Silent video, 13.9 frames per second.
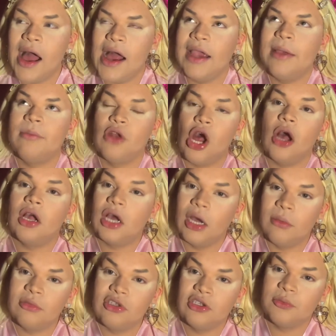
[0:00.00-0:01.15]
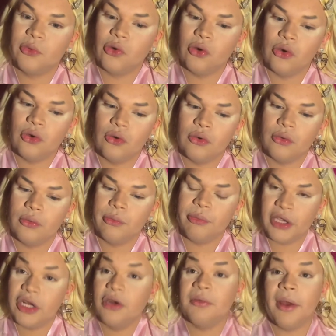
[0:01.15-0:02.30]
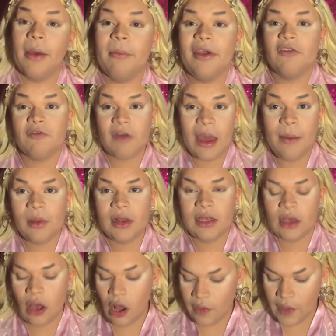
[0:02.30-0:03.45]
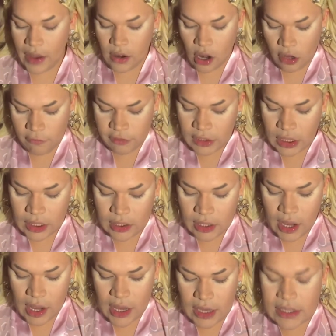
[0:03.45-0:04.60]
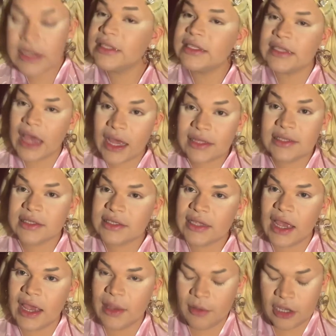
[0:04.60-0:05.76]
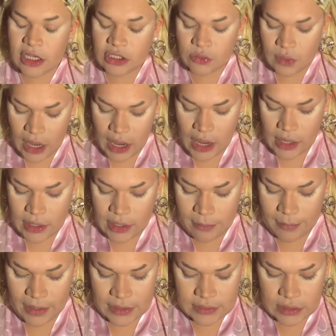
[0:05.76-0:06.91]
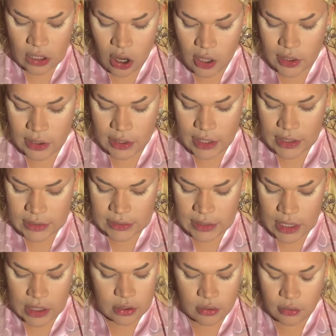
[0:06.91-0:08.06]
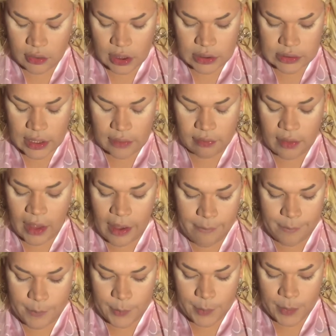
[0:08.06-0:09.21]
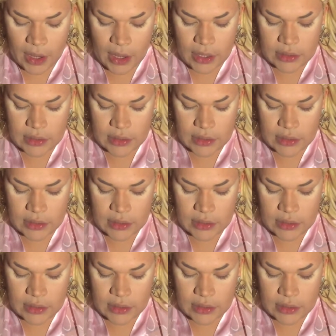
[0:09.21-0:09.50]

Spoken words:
am not comfortable being around my family all that often, and it's sad to say because we had an amazing holidays and things like that, but